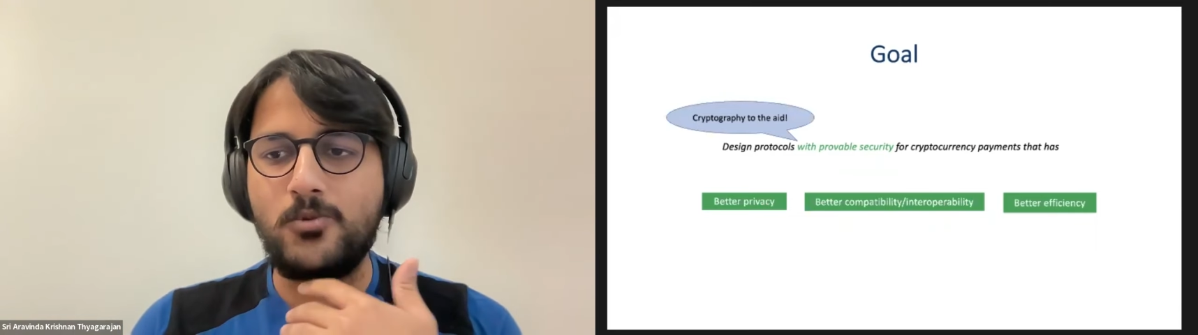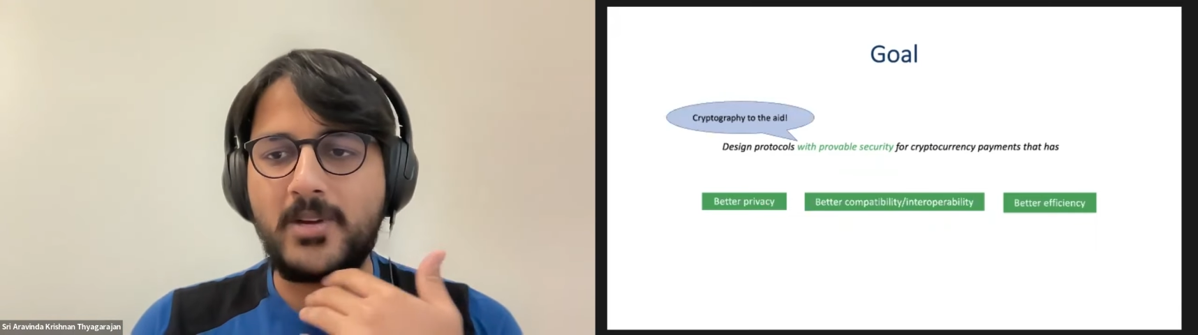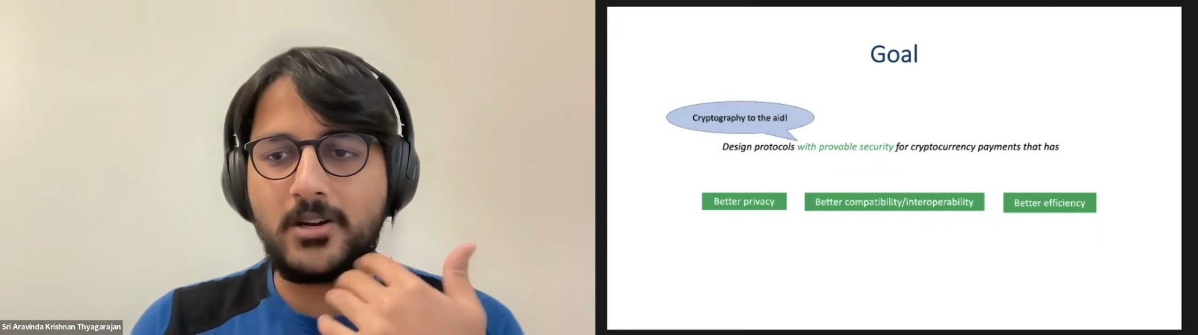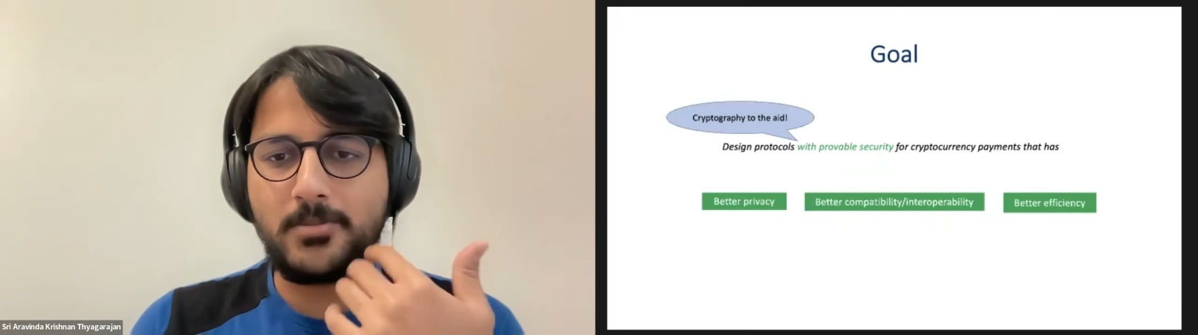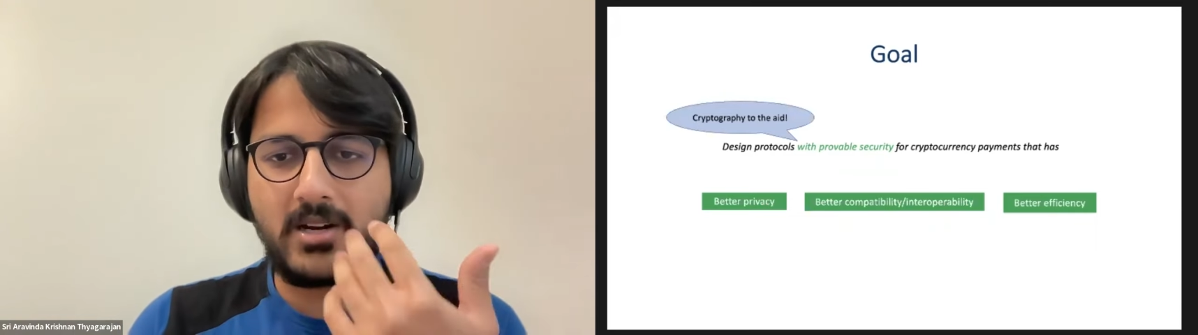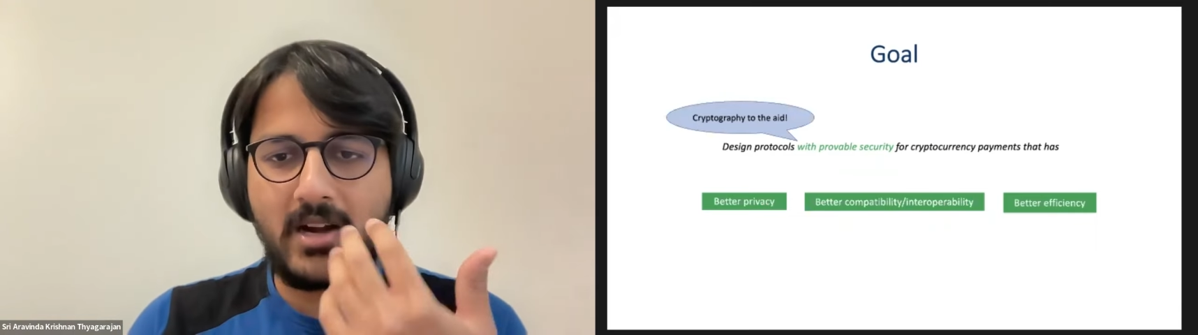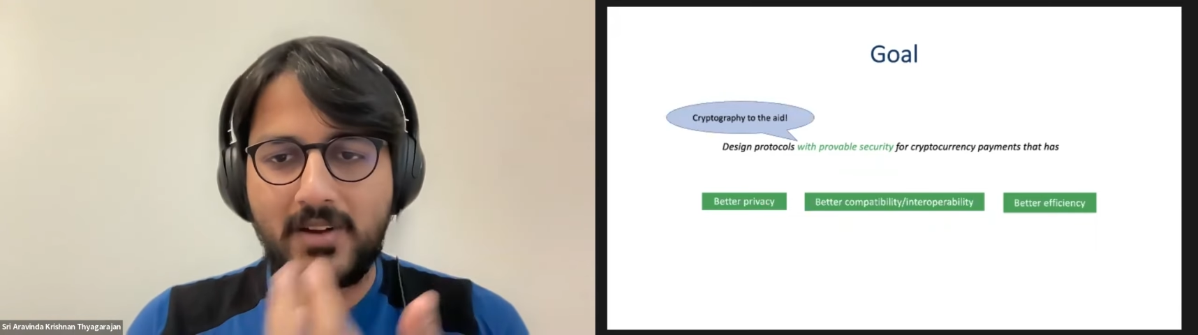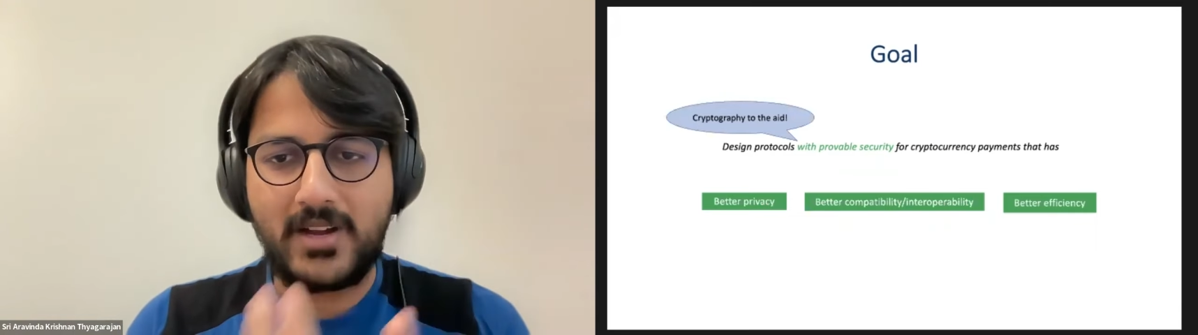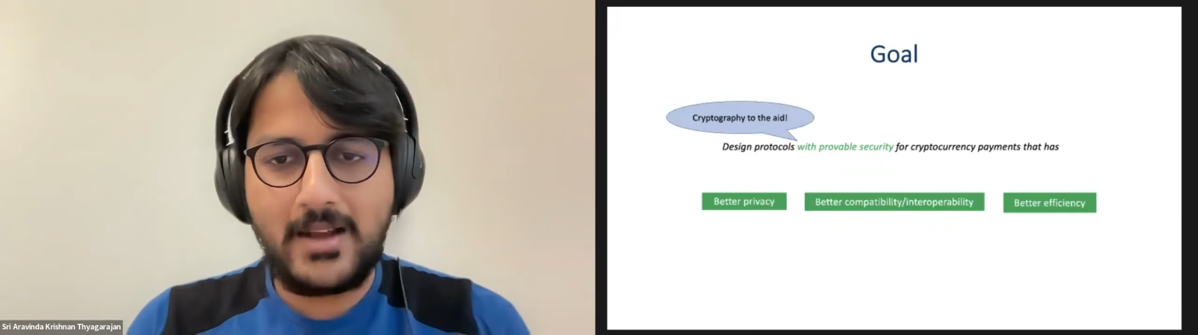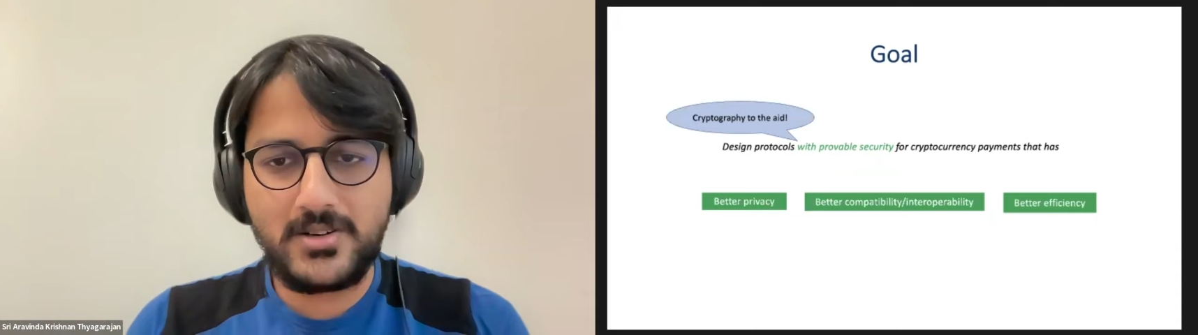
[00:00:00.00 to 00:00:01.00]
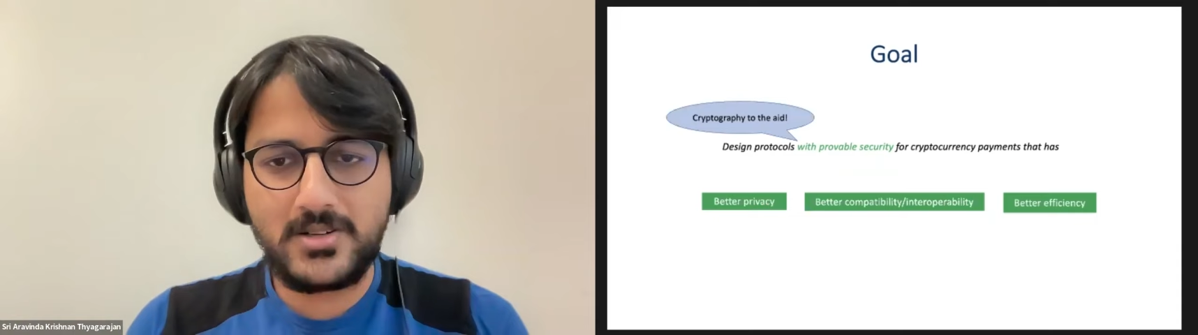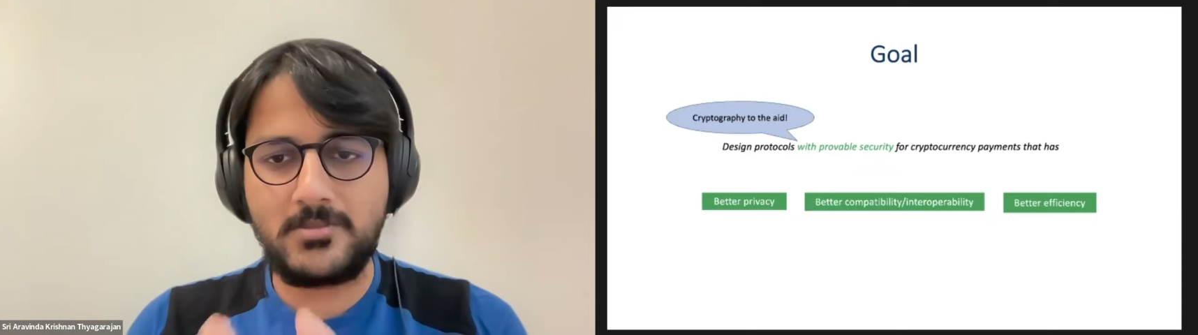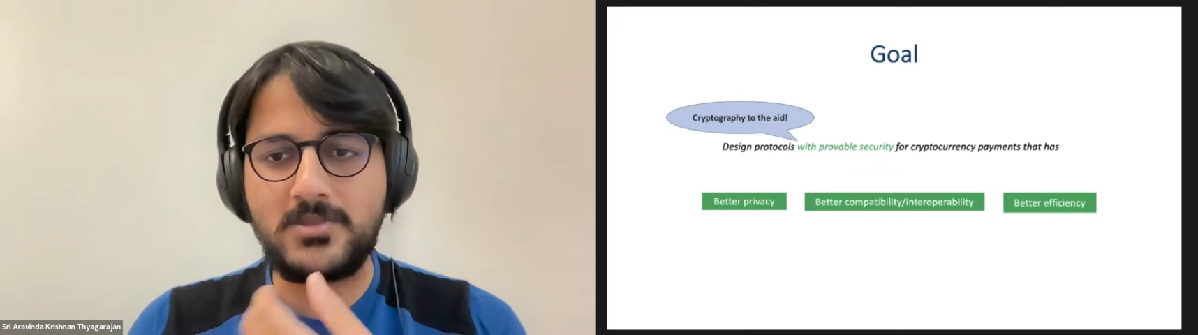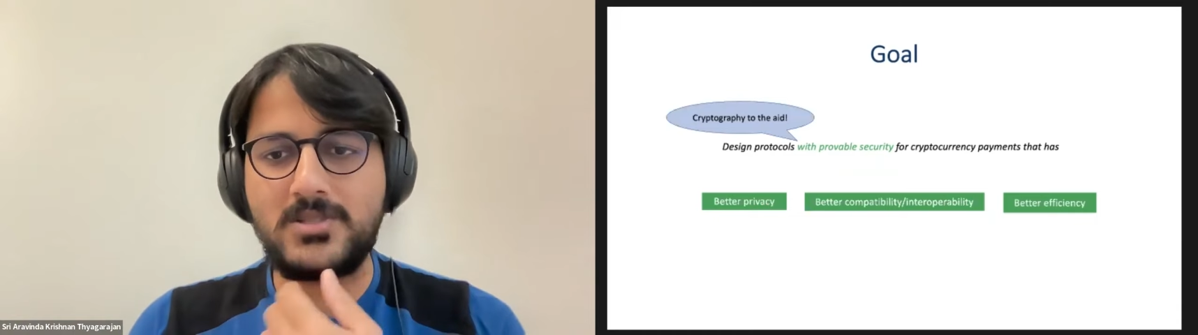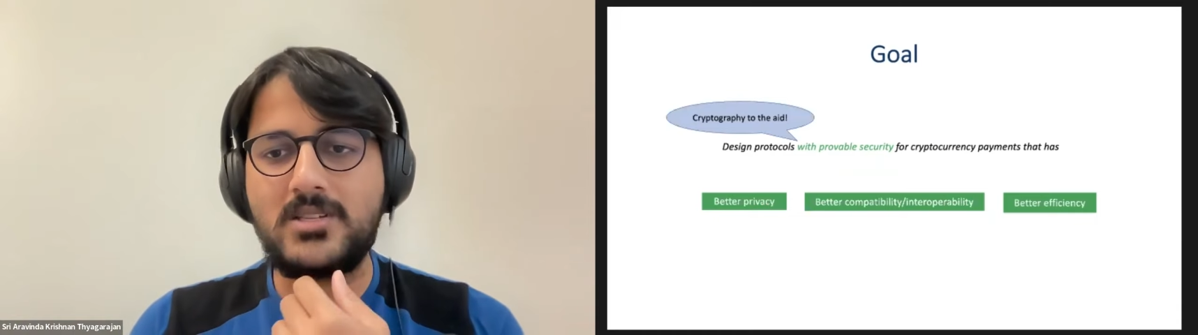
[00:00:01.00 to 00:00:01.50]
would be cryptographic
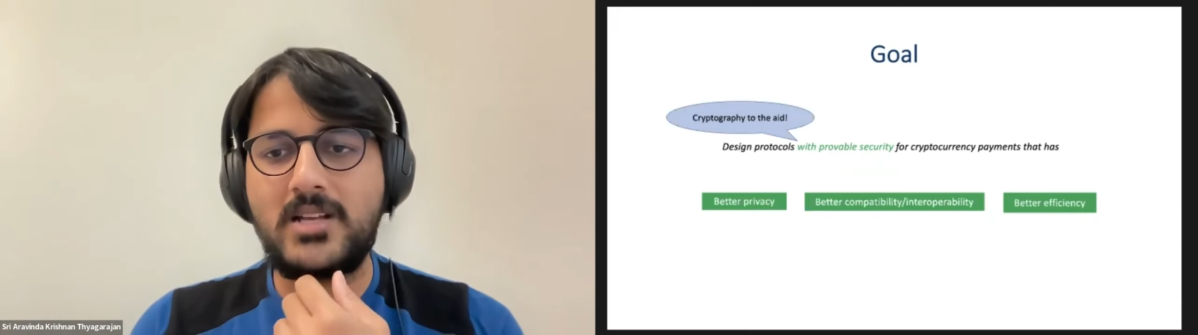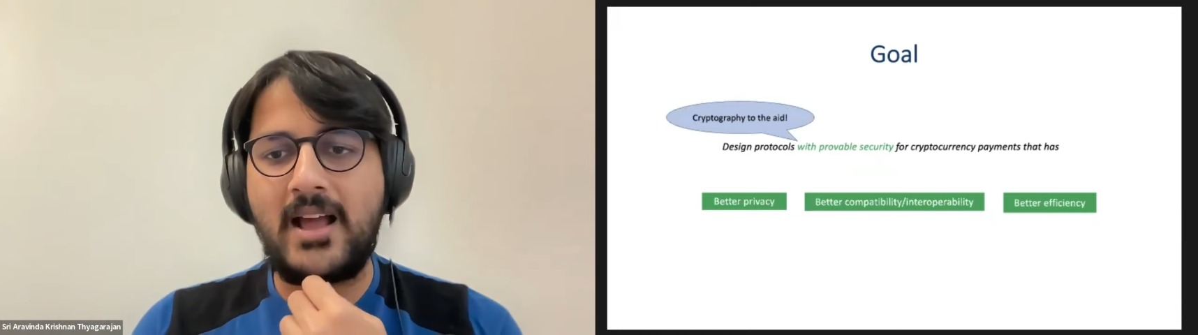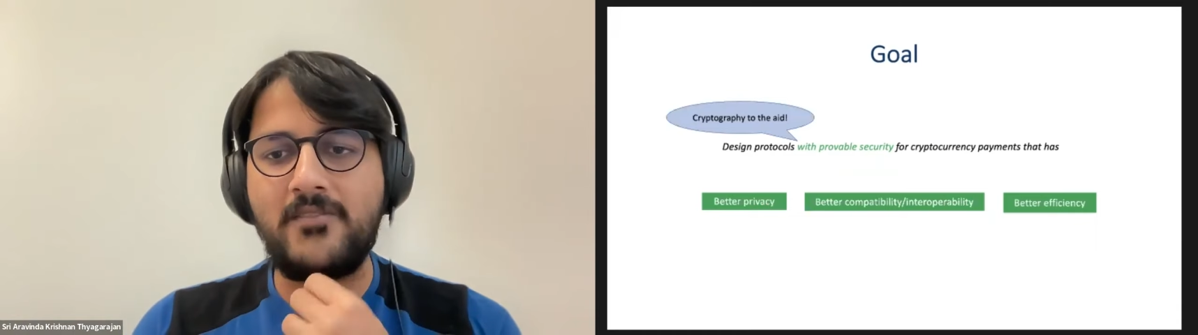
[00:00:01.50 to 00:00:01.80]
algorithms that